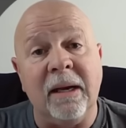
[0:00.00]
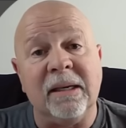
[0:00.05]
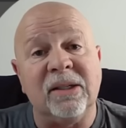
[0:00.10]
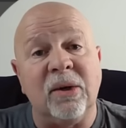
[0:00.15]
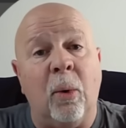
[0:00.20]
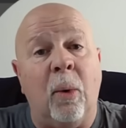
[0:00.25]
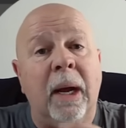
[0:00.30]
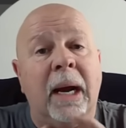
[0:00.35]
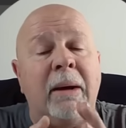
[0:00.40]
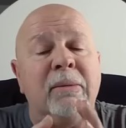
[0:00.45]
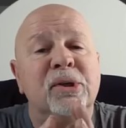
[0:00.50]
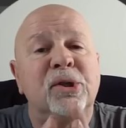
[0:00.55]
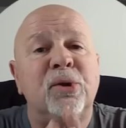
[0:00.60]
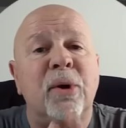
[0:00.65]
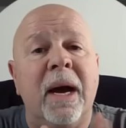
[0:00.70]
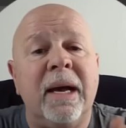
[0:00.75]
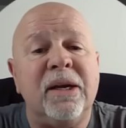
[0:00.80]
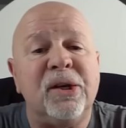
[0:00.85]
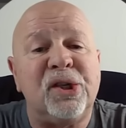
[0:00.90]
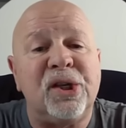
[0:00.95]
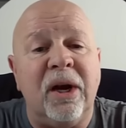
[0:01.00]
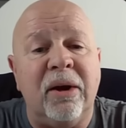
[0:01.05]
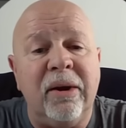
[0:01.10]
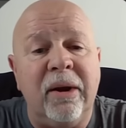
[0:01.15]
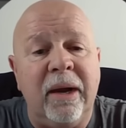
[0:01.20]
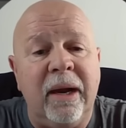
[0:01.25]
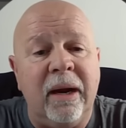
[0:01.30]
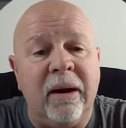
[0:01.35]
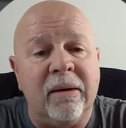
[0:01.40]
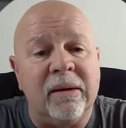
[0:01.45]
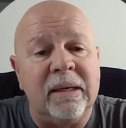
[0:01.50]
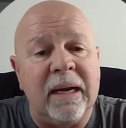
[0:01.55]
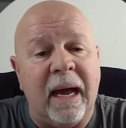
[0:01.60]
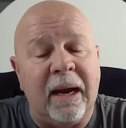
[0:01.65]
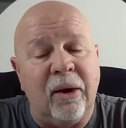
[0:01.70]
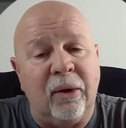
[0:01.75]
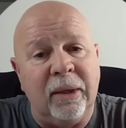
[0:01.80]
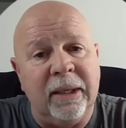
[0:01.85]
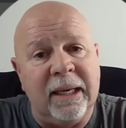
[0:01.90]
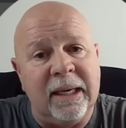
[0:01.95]
so what I was trying to show you here
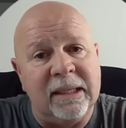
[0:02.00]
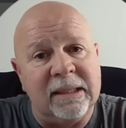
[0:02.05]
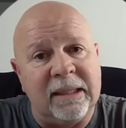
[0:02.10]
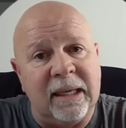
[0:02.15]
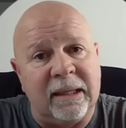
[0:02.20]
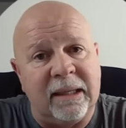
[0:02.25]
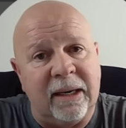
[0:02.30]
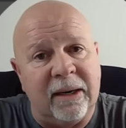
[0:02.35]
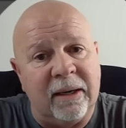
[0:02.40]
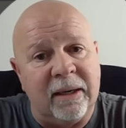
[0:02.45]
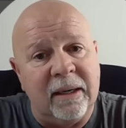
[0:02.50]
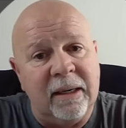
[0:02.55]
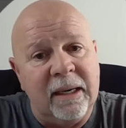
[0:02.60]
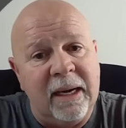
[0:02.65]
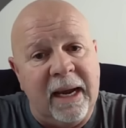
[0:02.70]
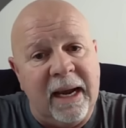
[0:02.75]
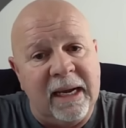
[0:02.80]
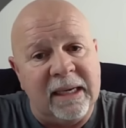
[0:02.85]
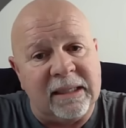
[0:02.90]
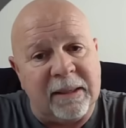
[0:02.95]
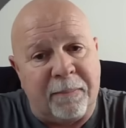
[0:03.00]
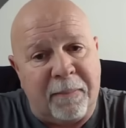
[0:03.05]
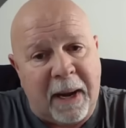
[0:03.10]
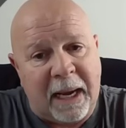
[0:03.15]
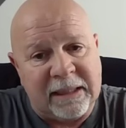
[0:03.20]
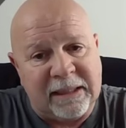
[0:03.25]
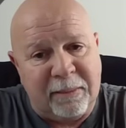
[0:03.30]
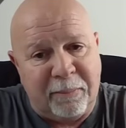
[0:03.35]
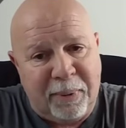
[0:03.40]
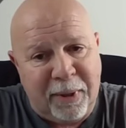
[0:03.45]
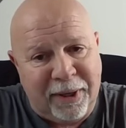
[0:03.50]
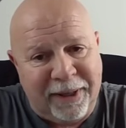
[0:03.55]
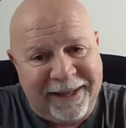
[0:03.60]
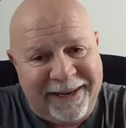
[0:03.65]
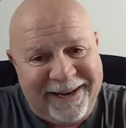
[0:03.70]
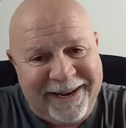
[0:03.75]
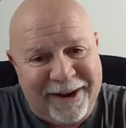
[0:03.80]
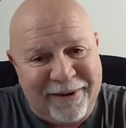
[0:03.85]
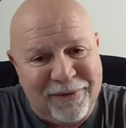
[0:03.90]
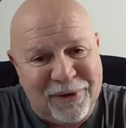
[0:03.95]
not only is that there is a
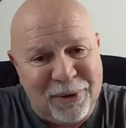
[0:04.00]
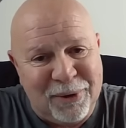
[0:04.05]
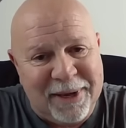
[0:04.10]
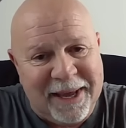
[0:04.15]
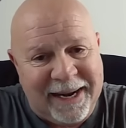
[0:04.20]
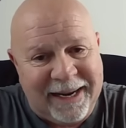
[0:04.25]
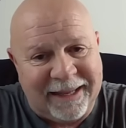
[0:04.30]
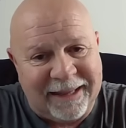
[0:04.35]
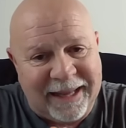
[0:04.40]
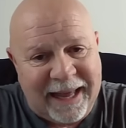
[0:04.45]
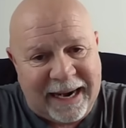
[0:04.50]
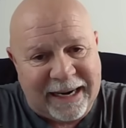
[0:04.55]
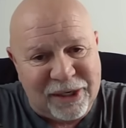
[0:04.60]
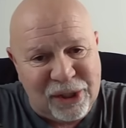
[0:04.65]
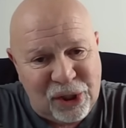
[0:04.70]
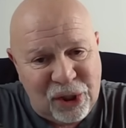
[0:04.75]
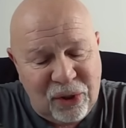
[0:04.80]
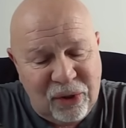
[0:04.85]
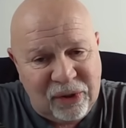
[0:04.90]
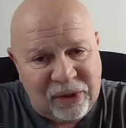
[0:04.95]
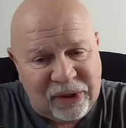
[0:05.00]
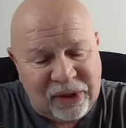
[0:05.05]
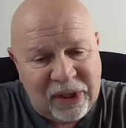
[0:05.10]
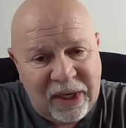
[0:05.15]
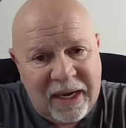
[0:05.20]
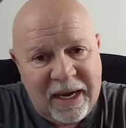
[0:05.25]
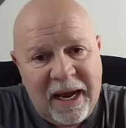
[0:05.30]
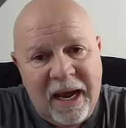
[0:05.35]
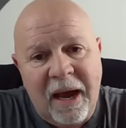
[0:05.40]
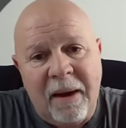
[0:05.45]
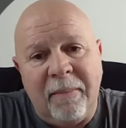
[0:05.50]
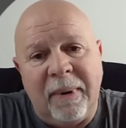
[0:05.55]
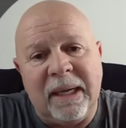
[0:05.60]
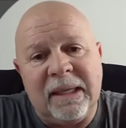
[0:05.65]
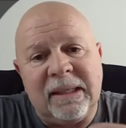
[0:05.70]
possibility of you getting a lot of juice, but